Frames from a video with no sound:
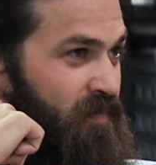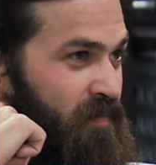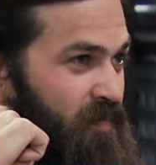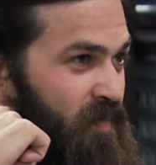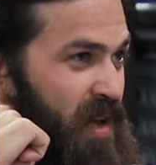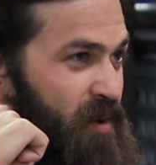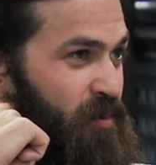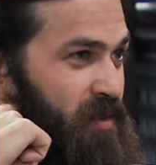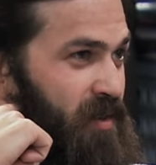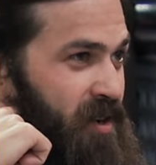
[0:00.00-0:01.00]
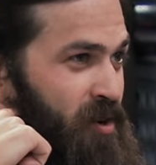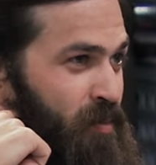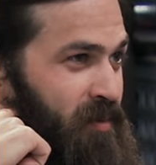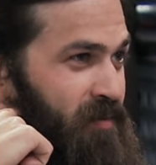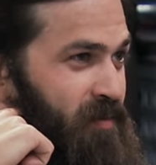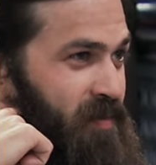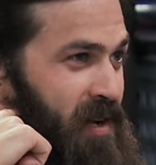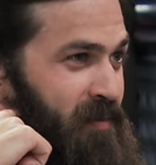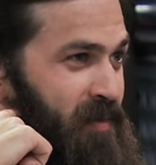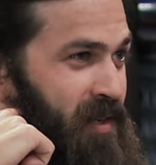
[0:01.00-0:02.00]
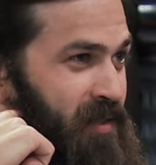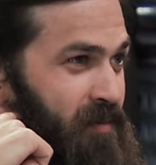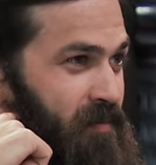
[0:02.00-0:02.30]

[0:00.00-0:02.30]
okay? I was in a coma for five days. It